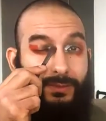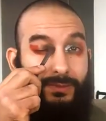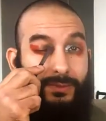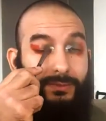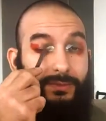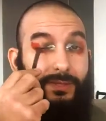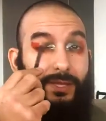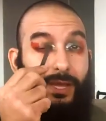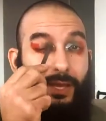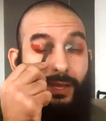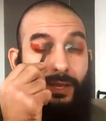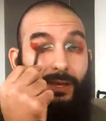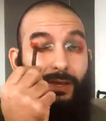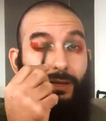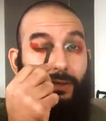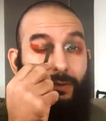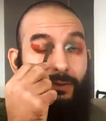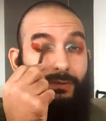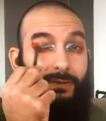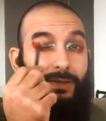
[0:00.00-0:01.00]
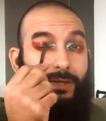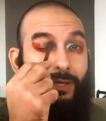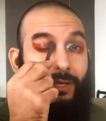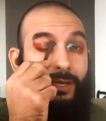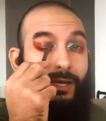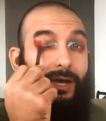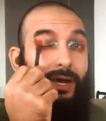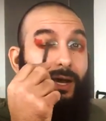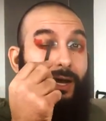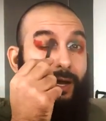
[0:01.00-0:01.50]
So now
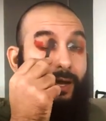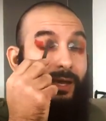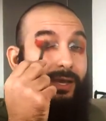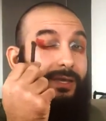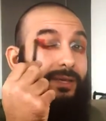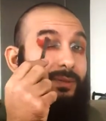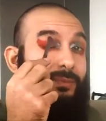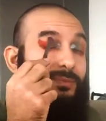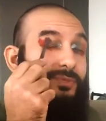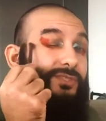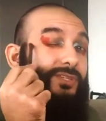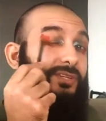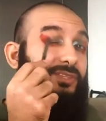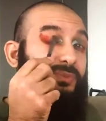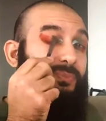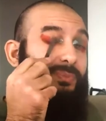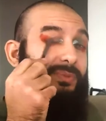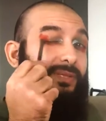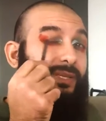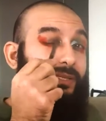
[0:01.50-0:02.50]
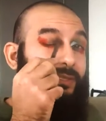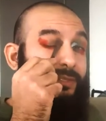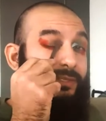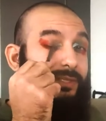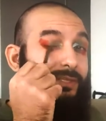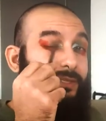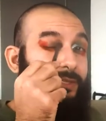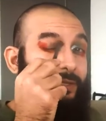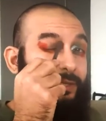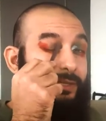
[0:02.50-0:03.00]
I am just
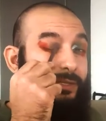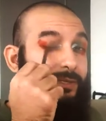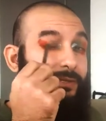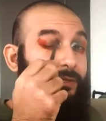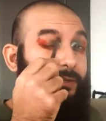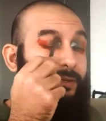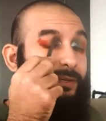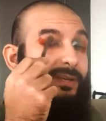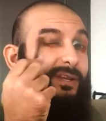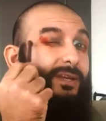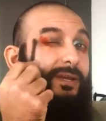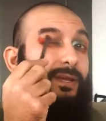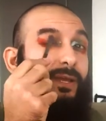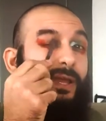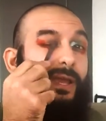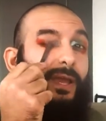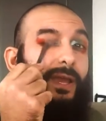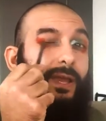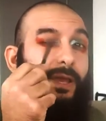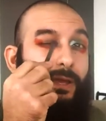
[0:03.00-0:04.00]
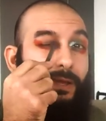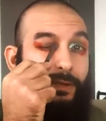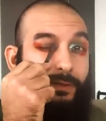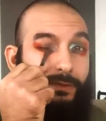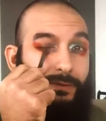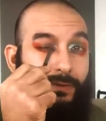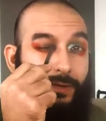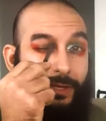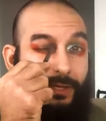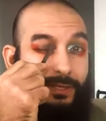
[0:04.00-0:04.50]
blending here, and
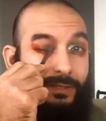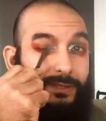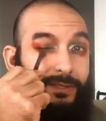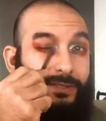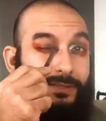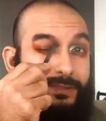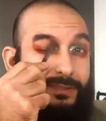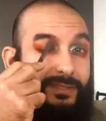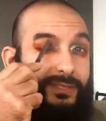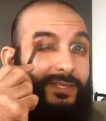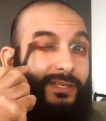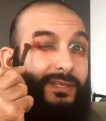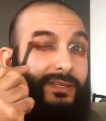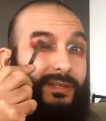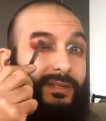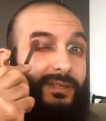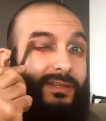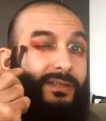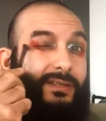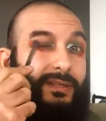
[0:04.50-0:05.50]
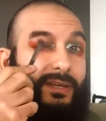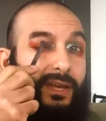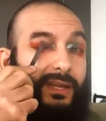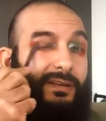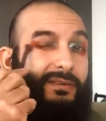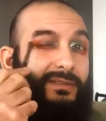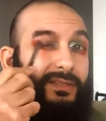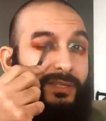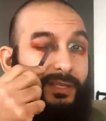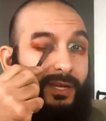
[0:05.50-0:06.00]
already you can see kind
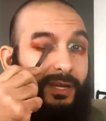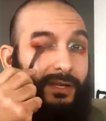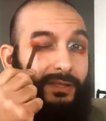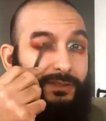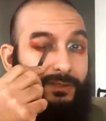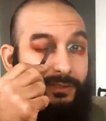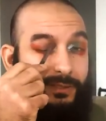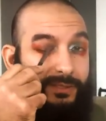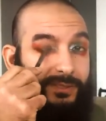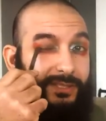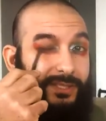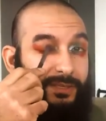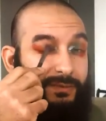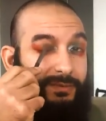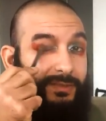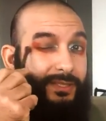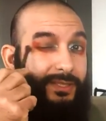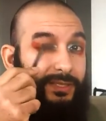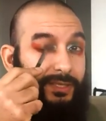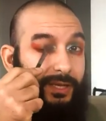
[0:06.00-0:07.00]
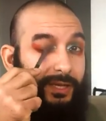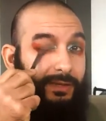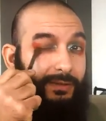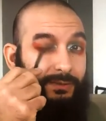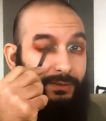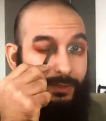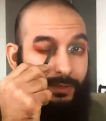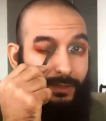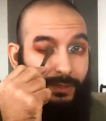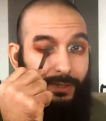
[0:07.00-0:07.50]
of the color is evening
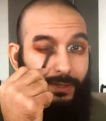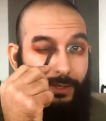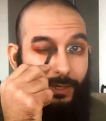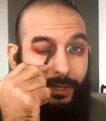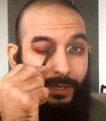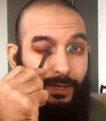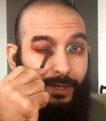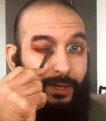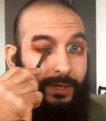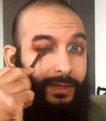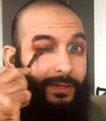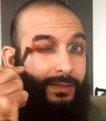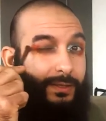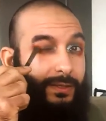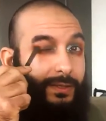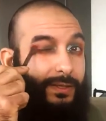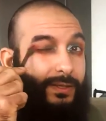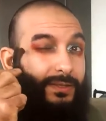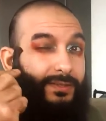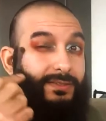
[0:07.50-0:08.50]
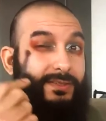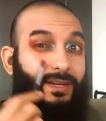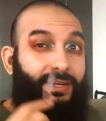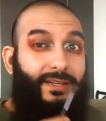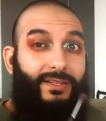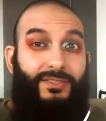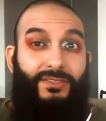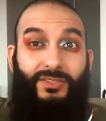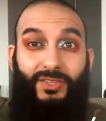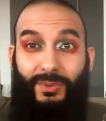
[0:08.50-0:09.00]
out, and it's
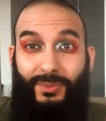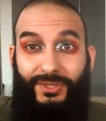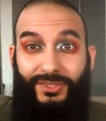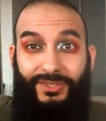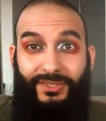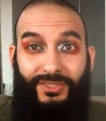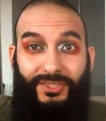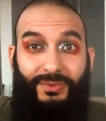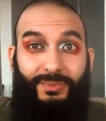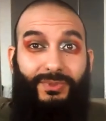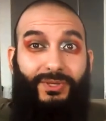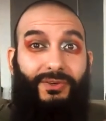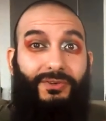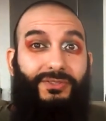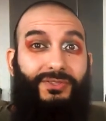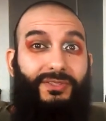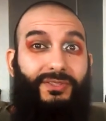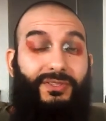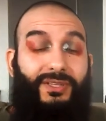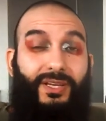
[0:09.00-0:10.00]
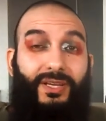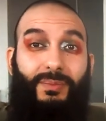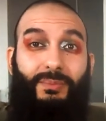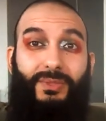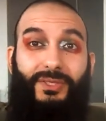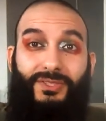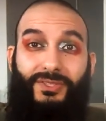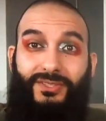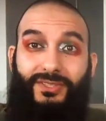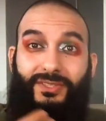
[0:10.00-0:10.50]
not so much an explosion,
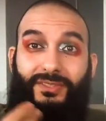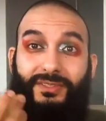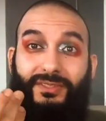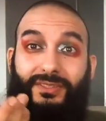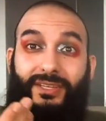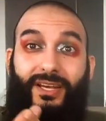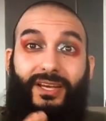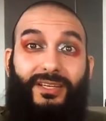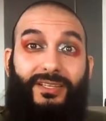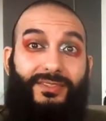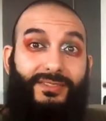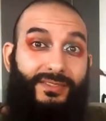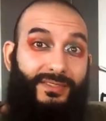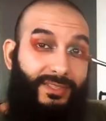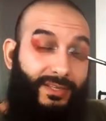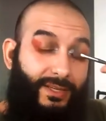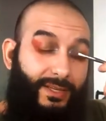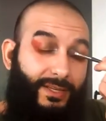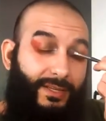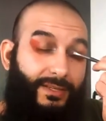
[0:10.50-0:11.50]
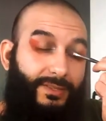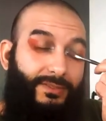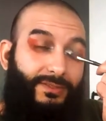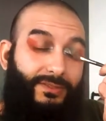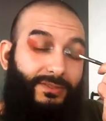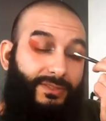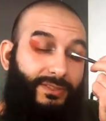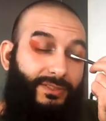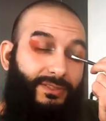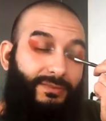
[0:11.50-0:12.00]
but it's just a nice
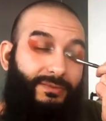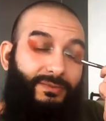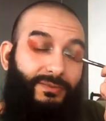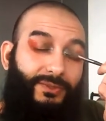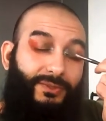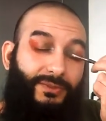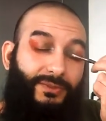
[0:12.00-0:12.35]
sort of